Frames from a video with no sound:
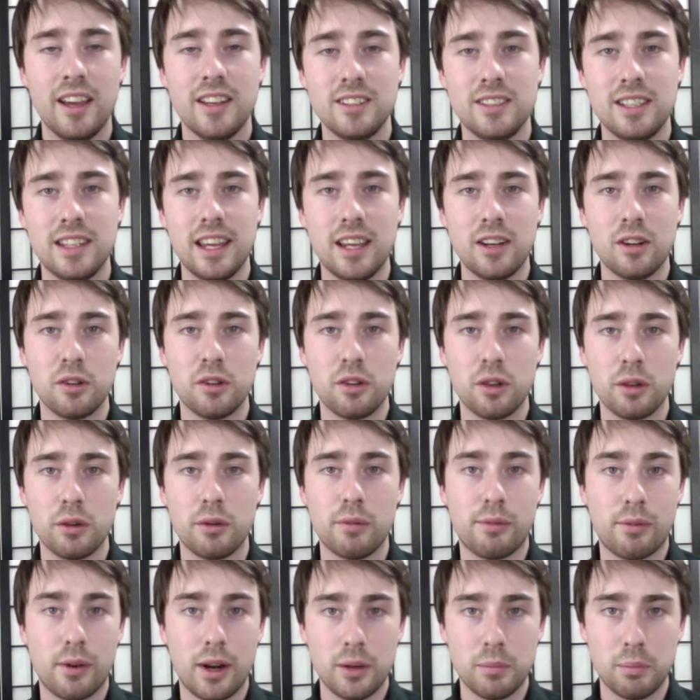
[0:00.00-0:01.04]
to get onto the
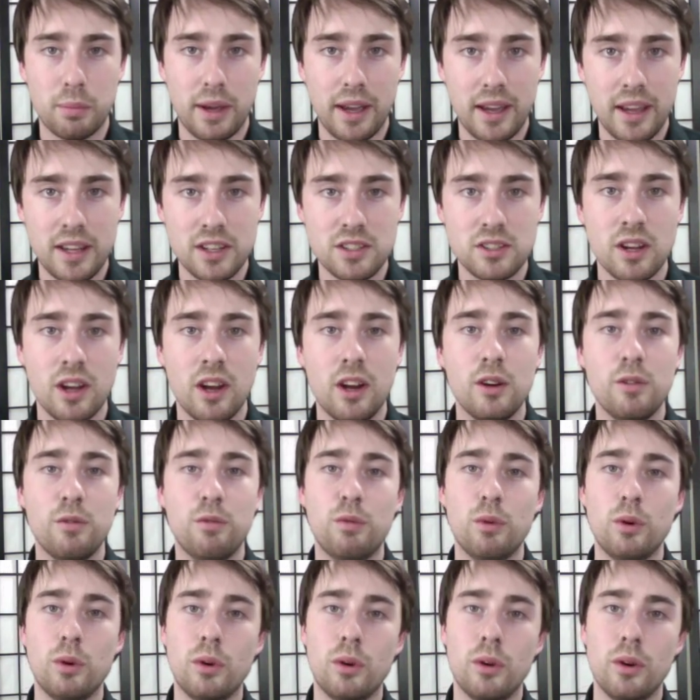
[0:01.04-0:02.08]
front page
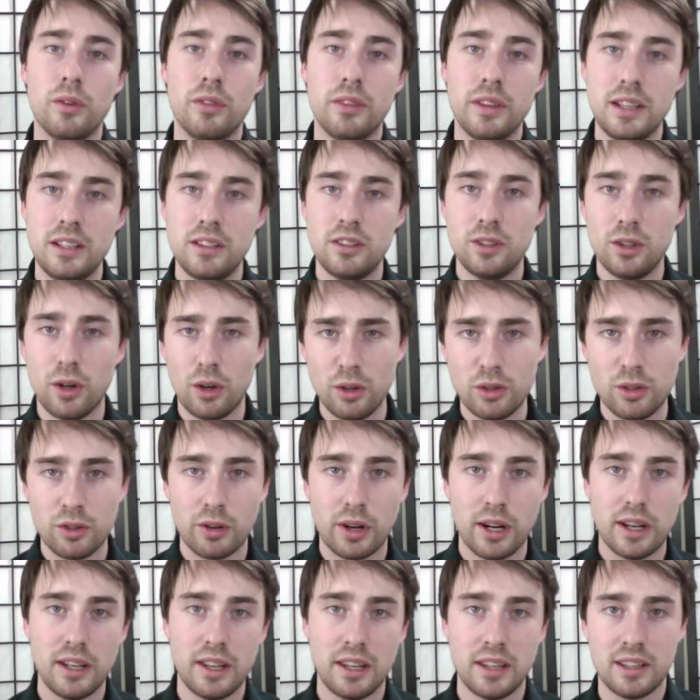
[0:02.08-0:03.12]
for the dog
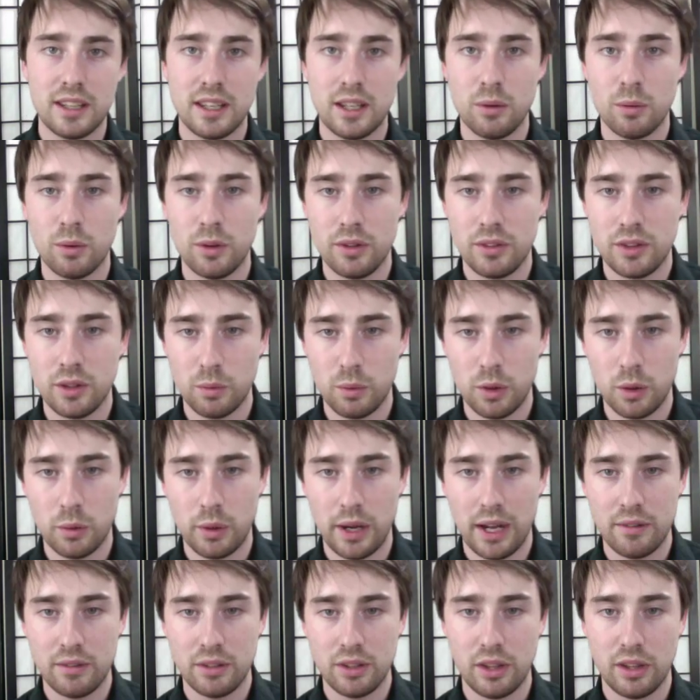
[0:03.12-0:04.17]
training keyword that we were
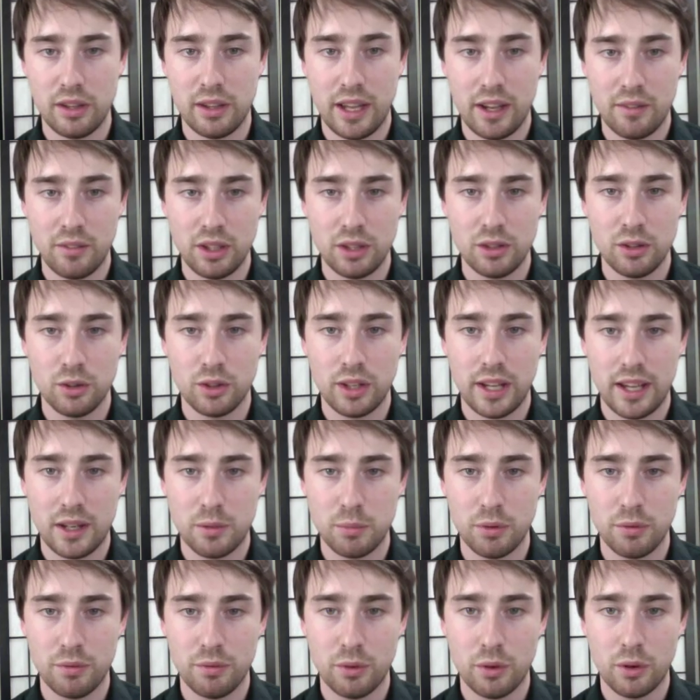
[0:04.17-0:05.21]
having a look at
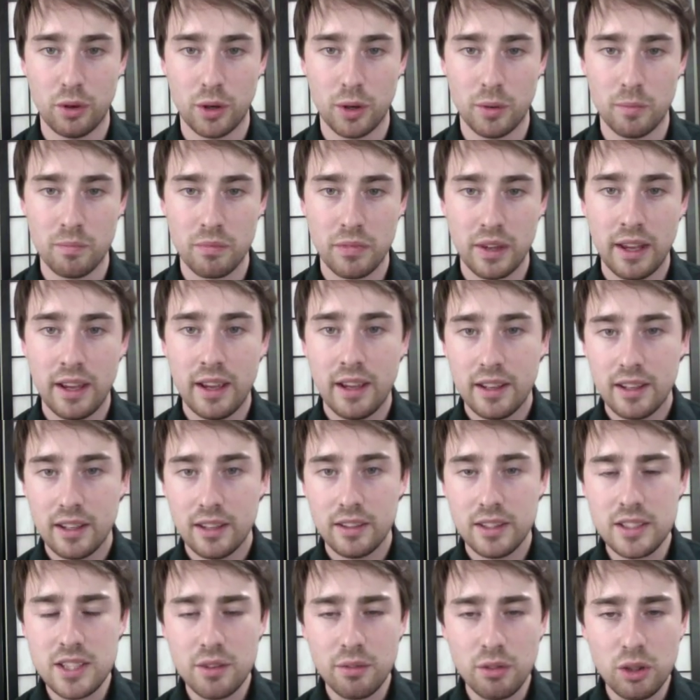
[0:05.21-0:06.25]
before.
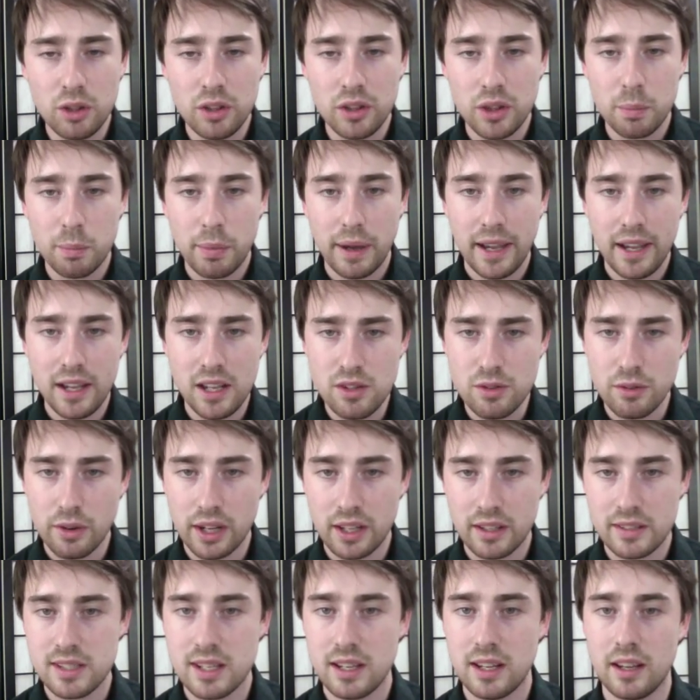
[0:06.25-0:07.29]
Let's have a look at the page
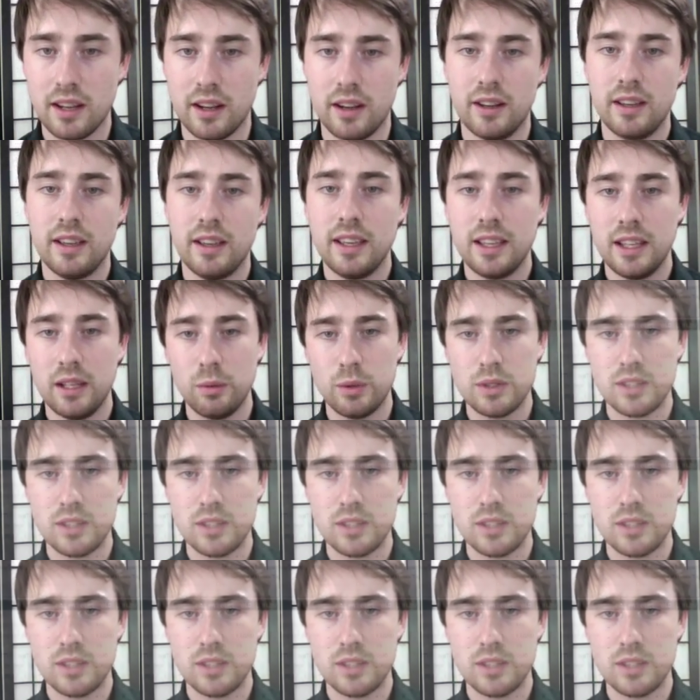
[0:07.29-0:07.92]
ranks here. Here we